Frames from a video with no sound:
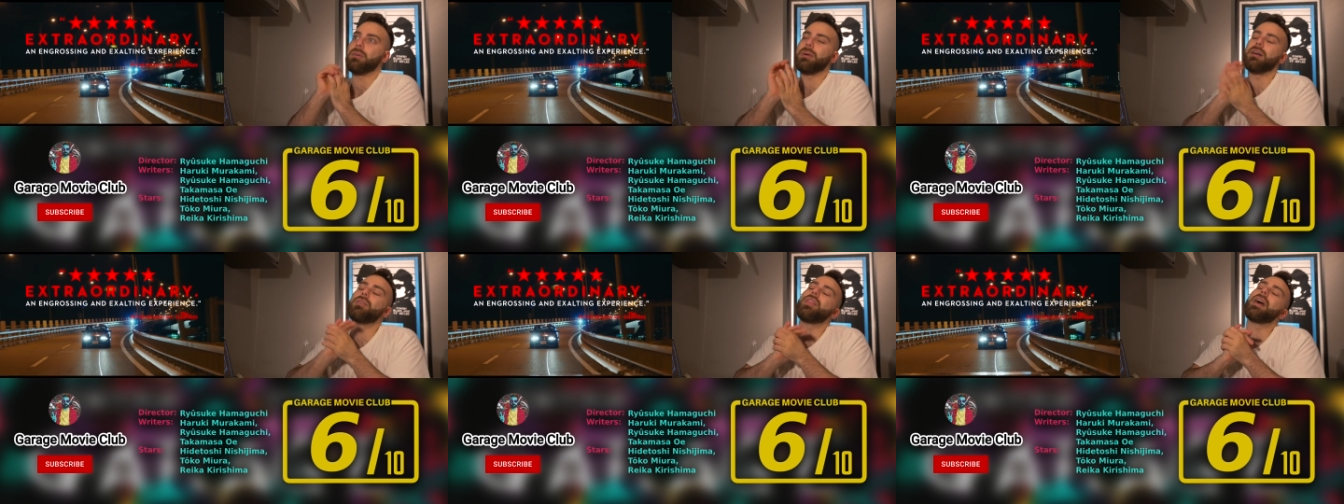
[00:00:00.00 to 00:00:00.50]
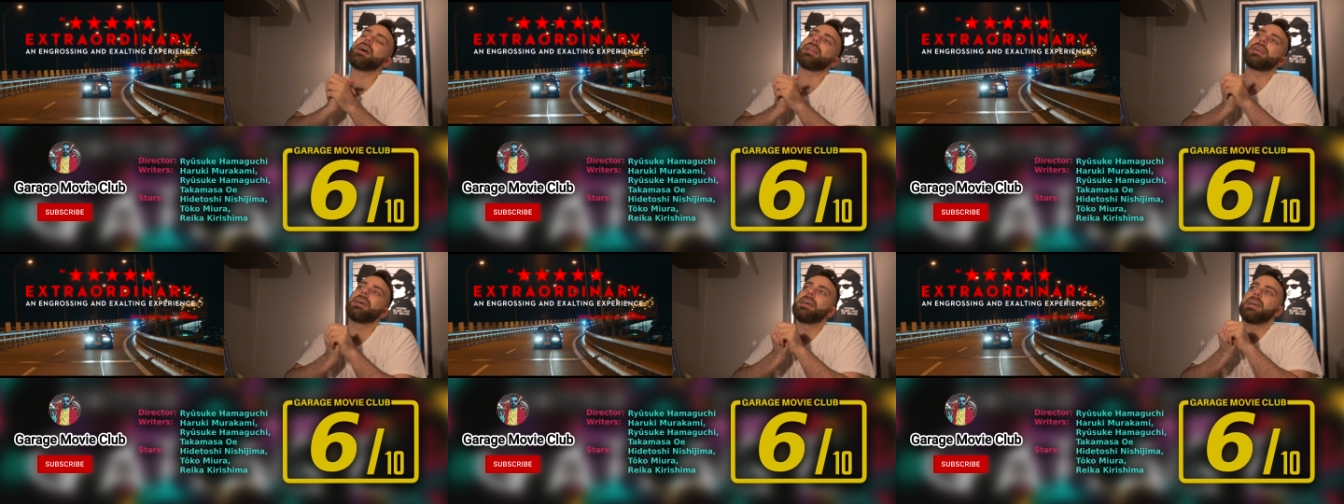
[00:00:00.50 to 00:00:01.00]
around that,
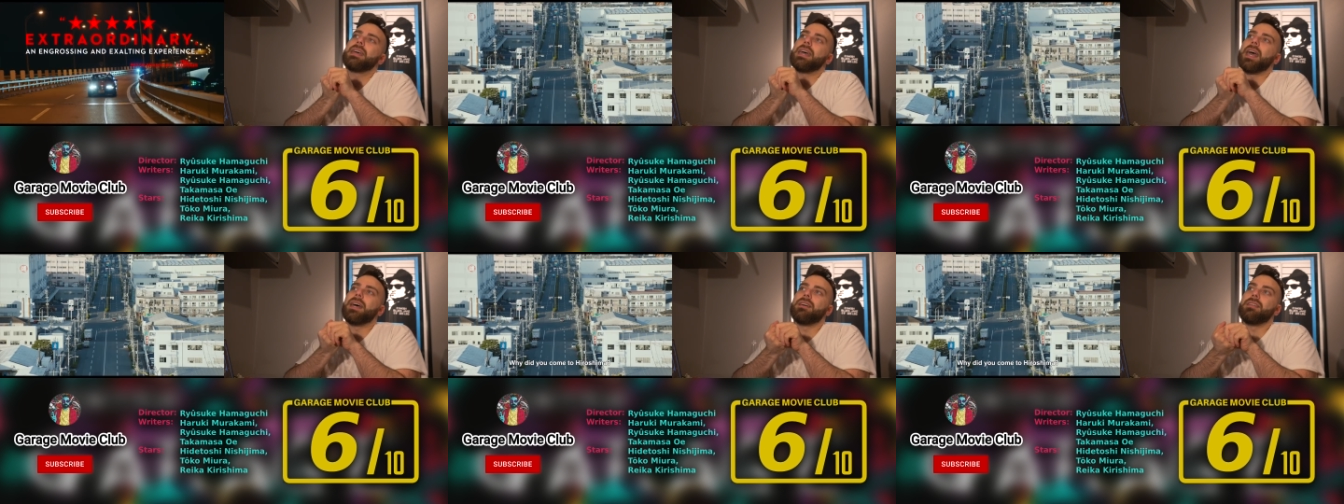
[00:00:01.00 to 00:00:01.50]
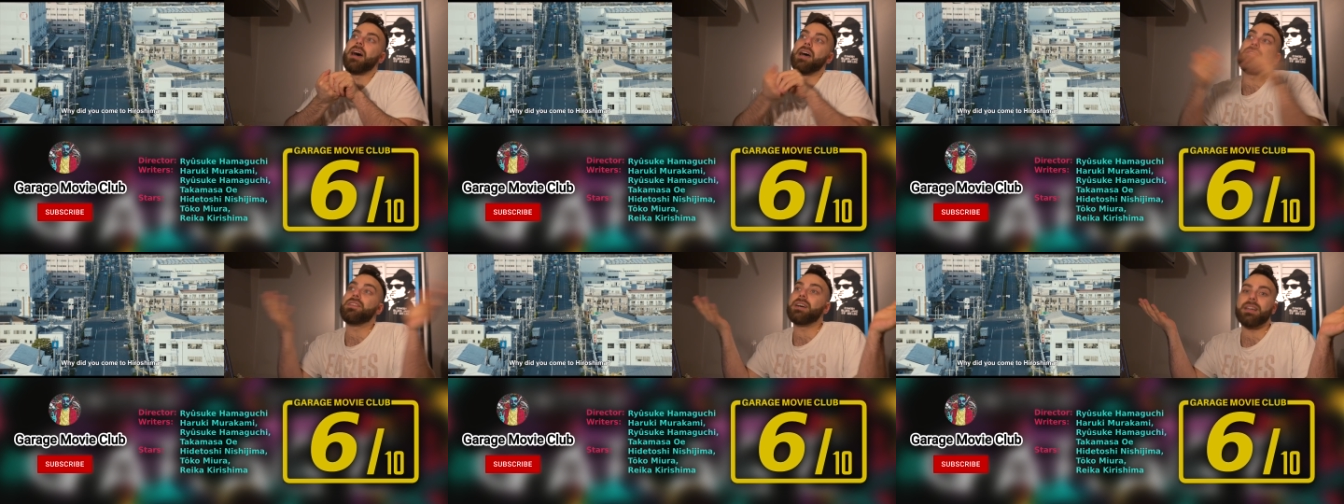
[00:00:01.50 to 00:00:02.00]
and I
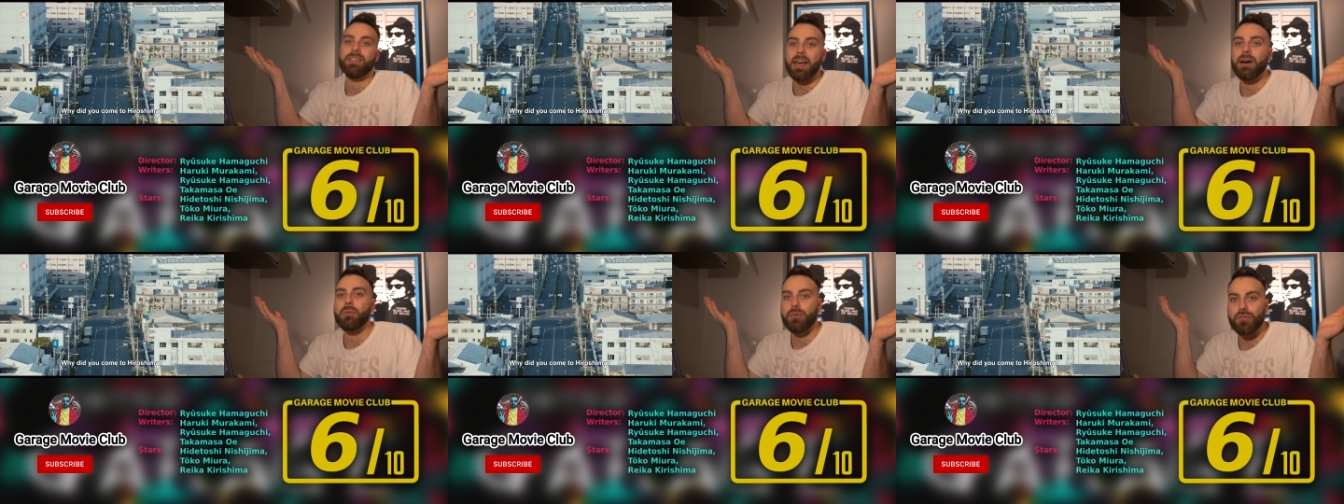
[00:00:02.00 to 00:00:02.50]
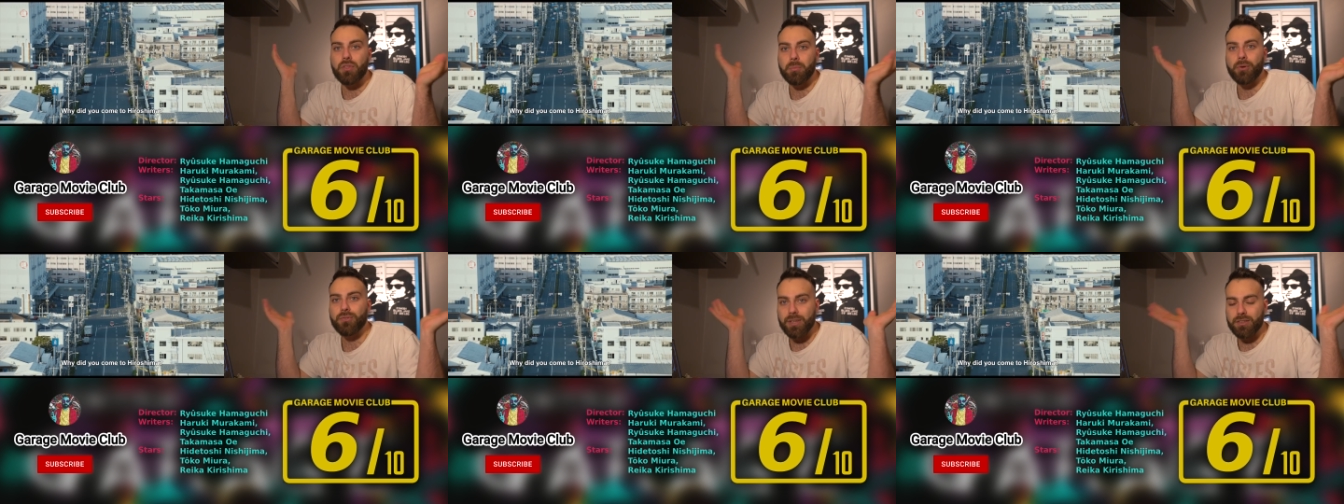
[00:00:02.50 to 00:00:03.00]
feel like that was the
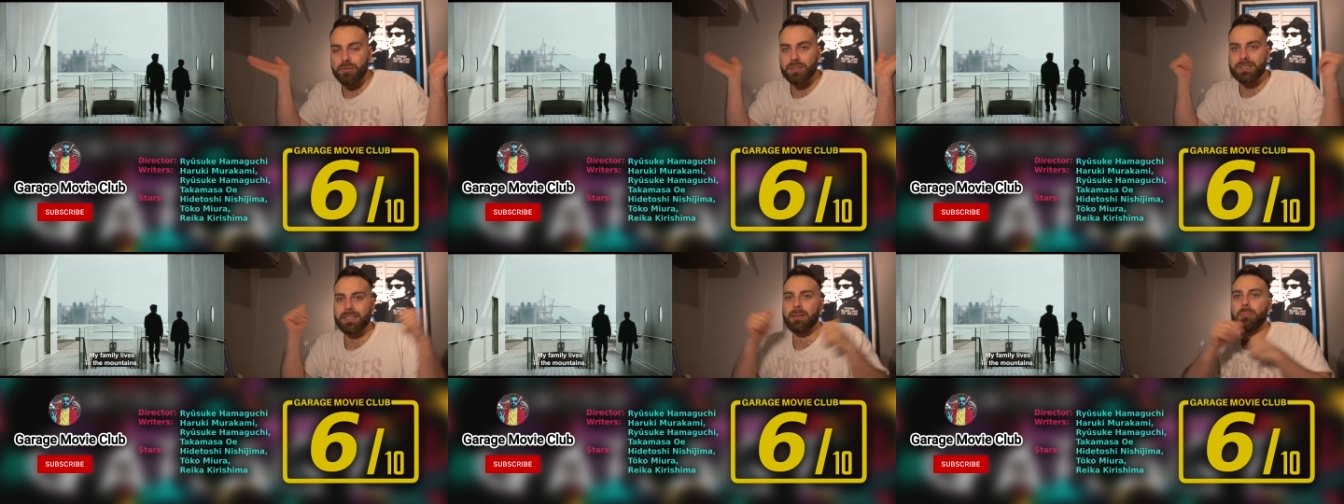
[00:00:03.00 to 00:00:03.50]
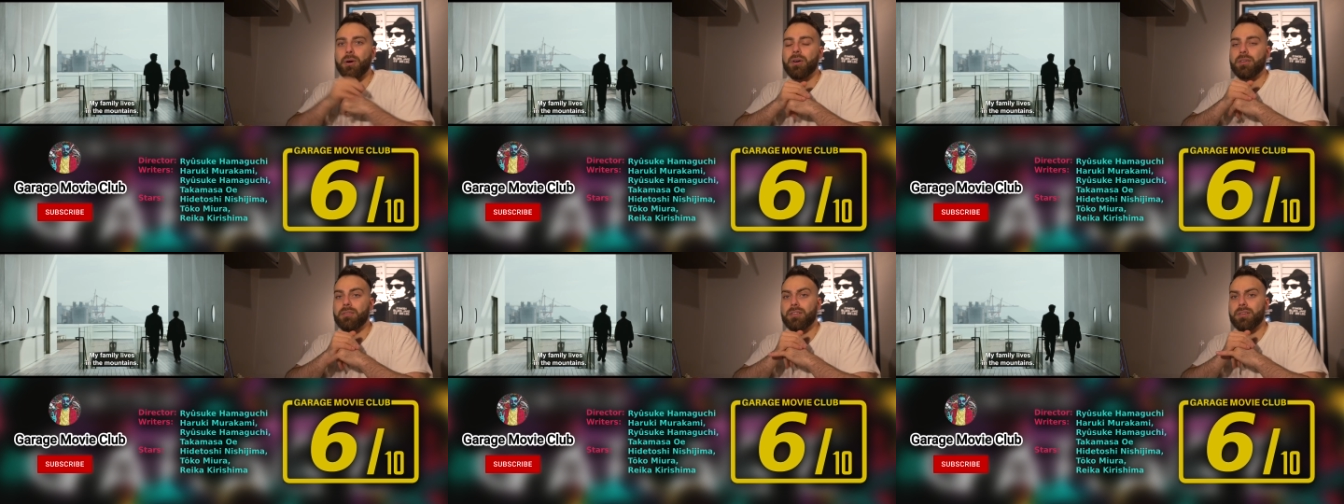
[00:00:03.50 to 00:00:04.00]
most interesting part
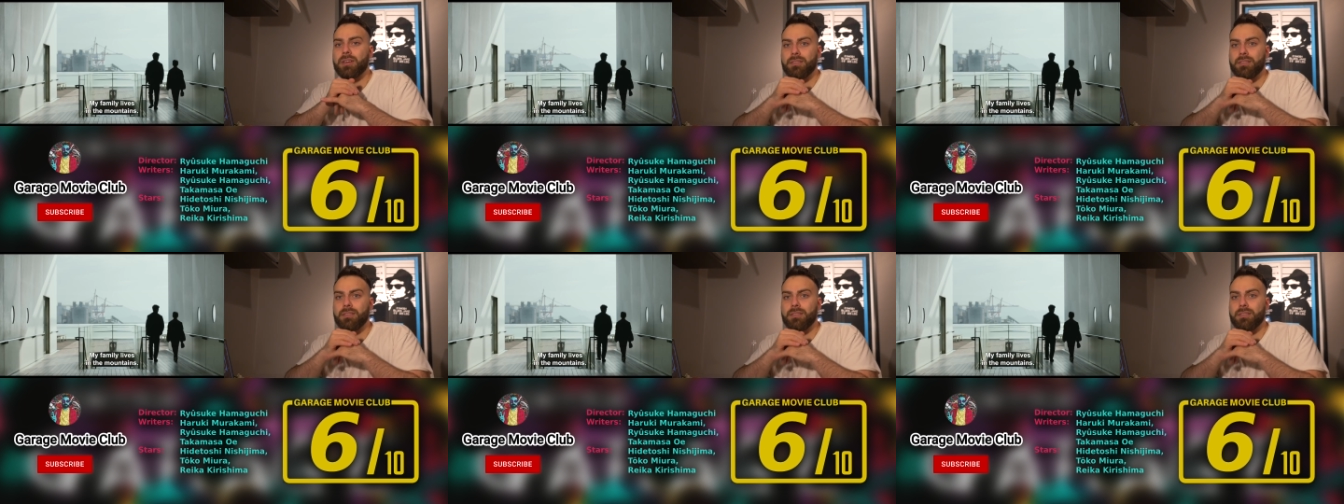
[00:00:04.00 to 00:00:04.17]
of the